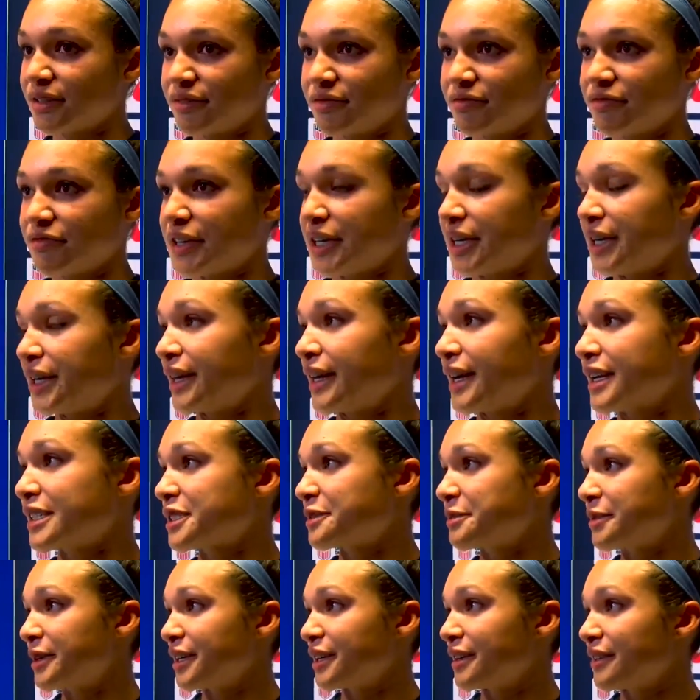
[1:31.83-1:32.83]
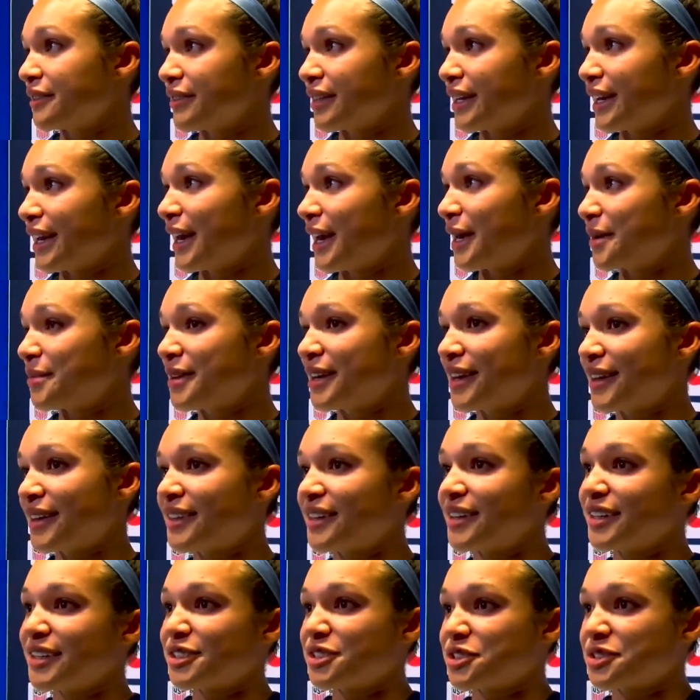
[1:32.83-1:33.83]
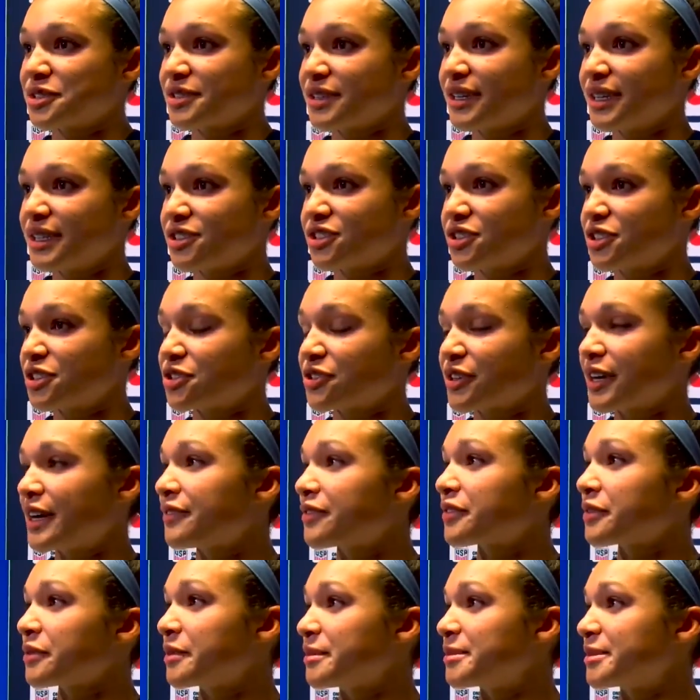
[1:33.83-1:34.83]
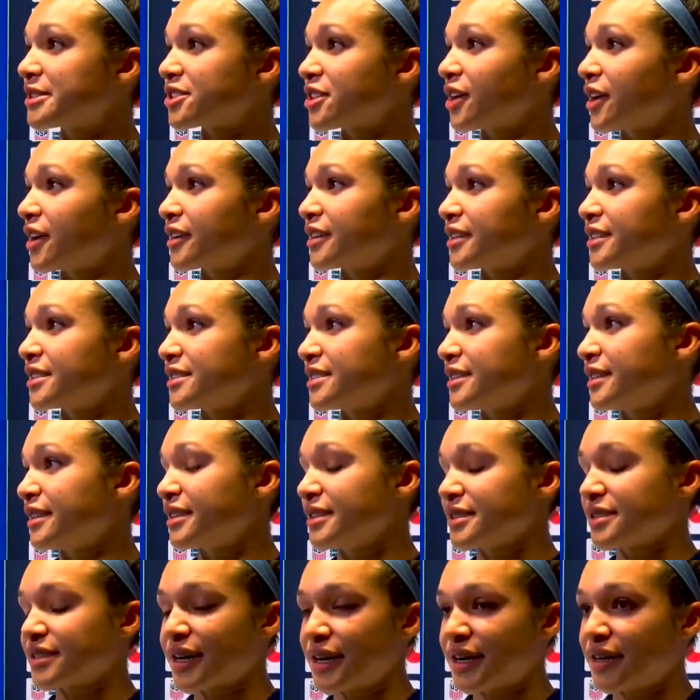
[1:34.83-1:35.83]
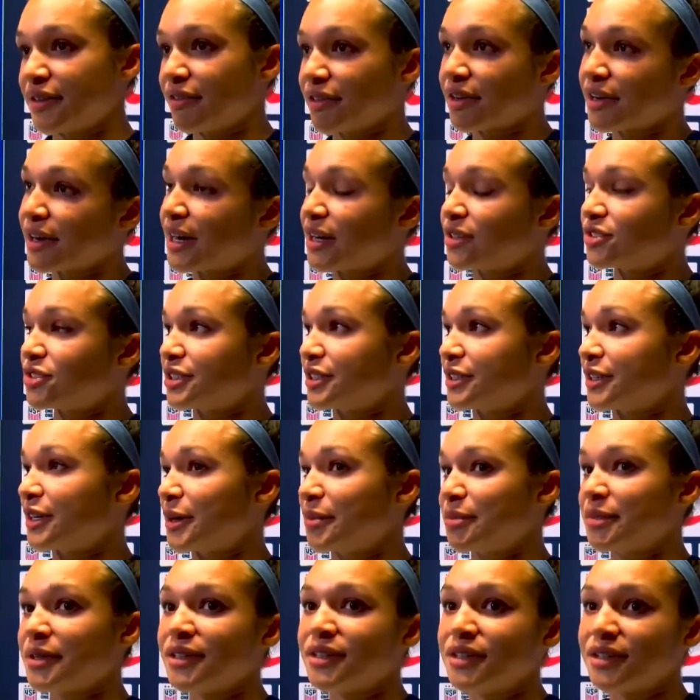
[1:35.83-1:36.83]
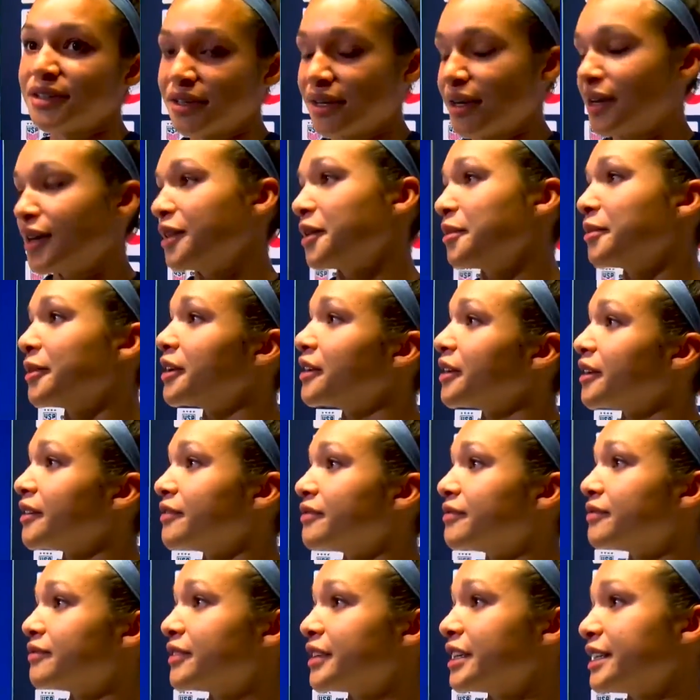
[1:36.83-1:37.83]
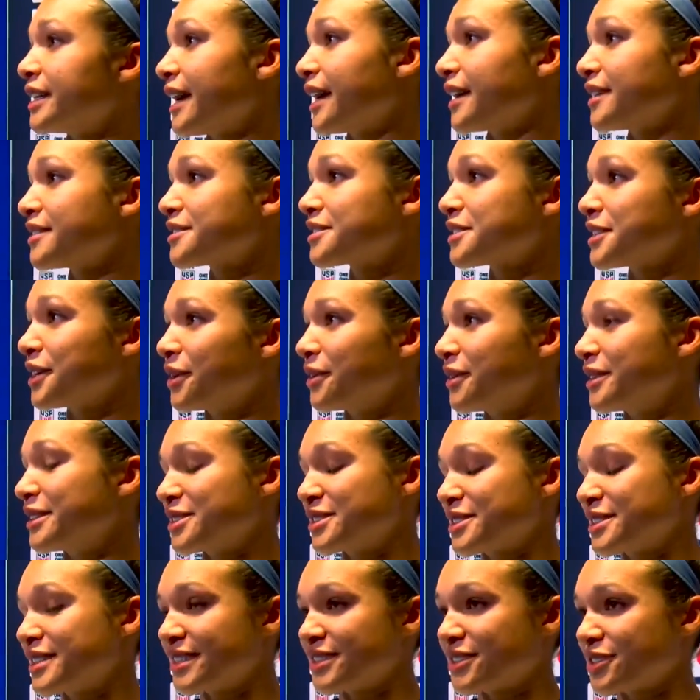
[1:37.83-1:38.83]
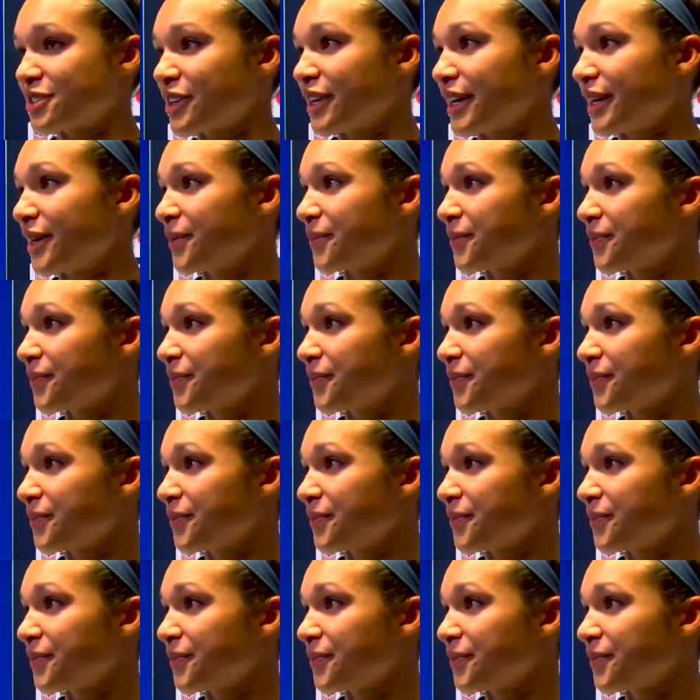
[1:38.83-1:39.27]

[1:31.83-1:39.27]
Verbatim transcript: very last minute of the game, and I think it's it's just great for women's soccer to see this kind of a crowd turn up in the middle of the day. So it's it's great.